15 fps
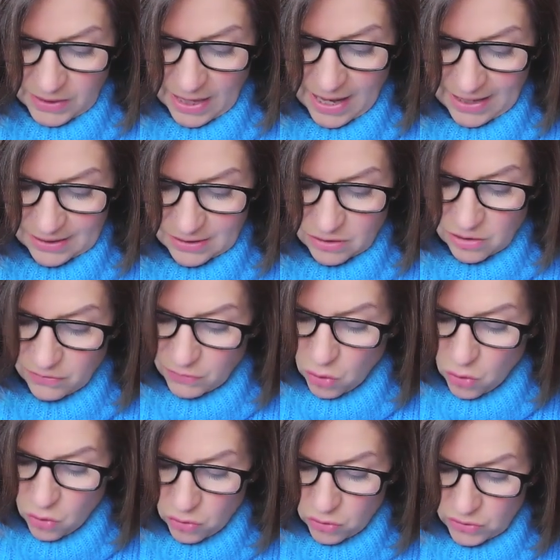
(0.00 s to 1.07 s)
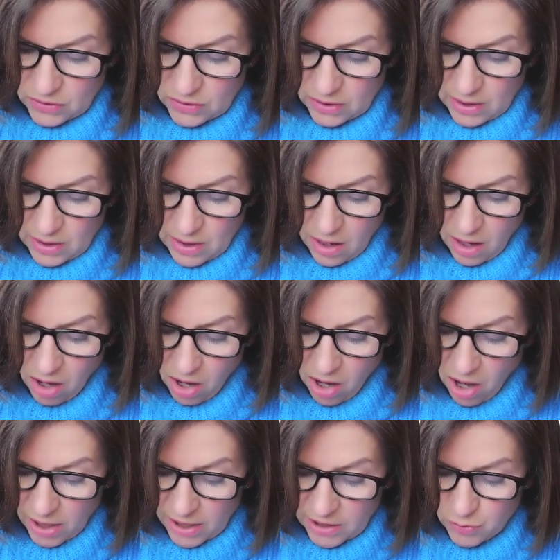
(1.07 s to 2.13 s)
and, of course, our
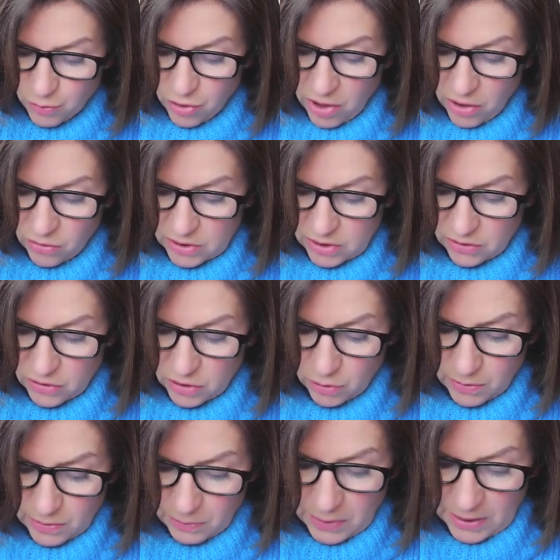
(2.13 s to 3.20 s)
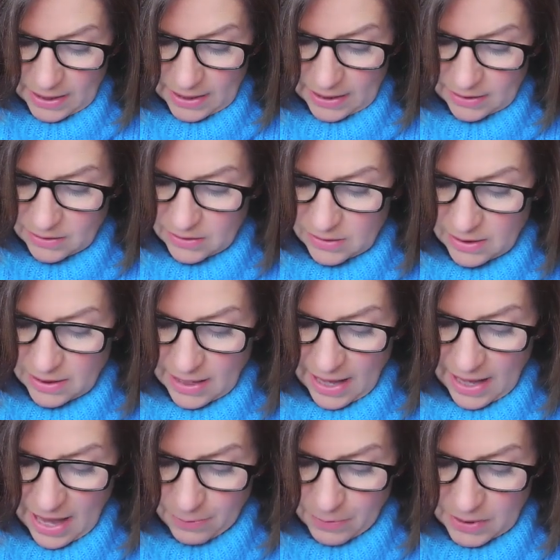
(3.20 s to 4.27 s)
highest priority as human beings,
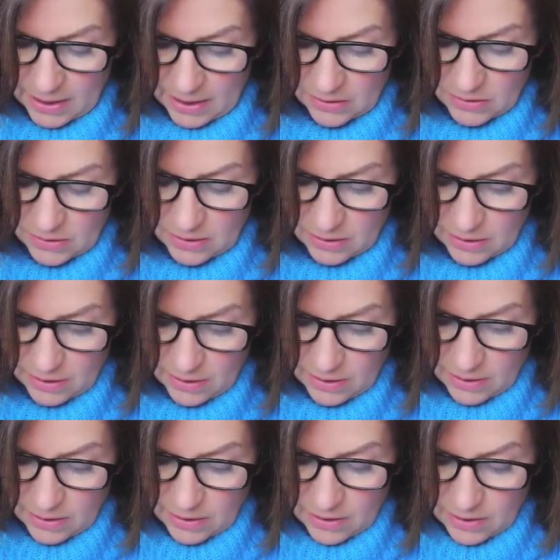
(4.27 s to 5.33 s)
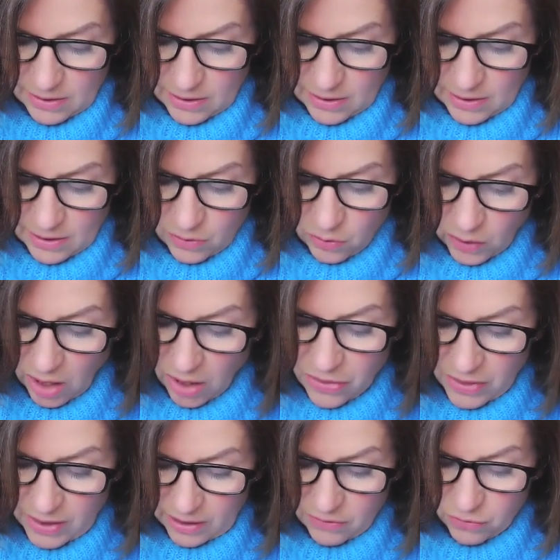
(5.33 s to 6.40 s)
happiness. When I
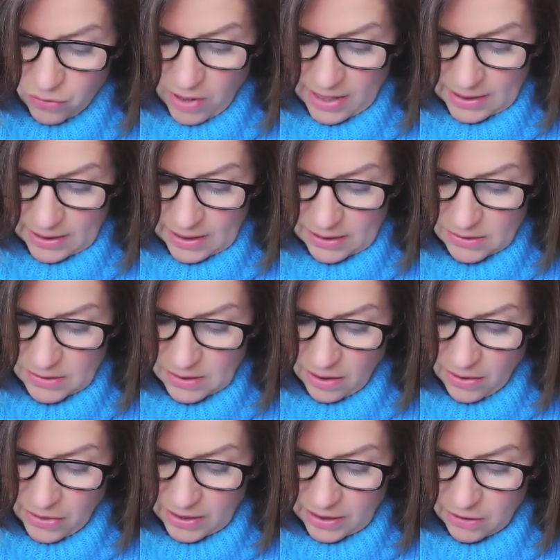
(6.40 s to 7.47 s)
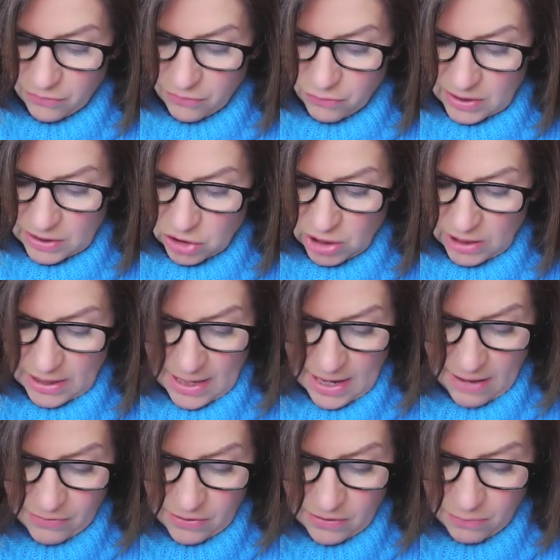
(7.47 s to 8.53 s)
think of greatness, I think of reaching a
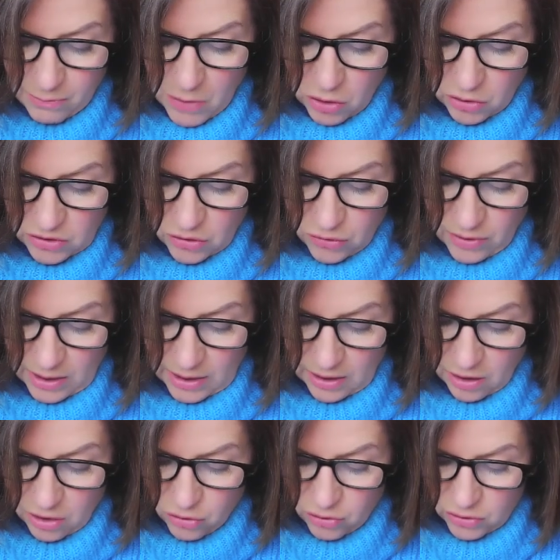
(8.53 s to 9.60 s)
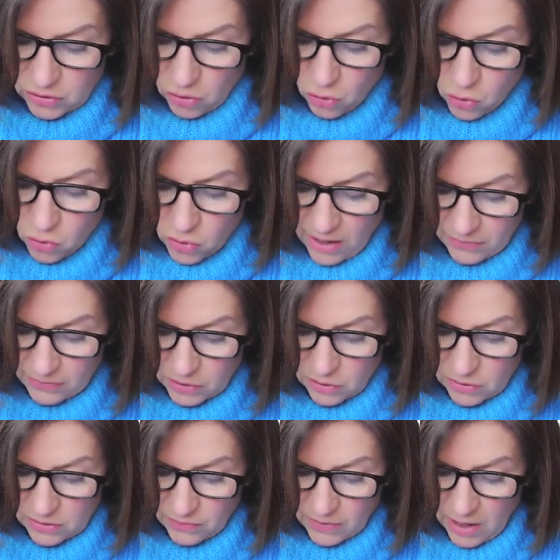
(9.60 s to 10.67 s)
level of mastery across all
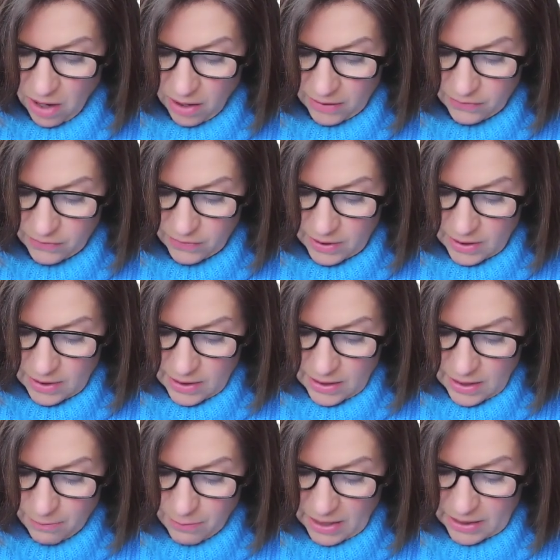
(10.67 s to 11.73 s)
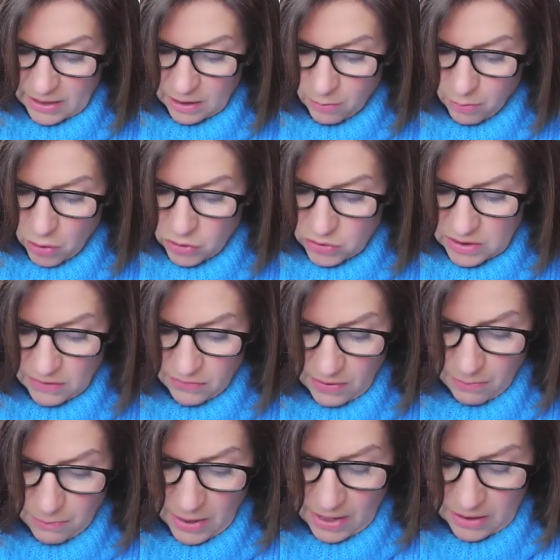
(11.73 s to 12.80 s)
avenues of life and making a positive
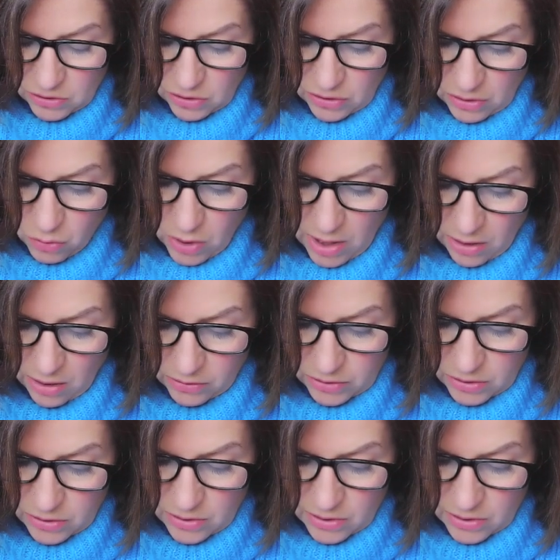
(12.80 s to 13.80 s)
impact on the world.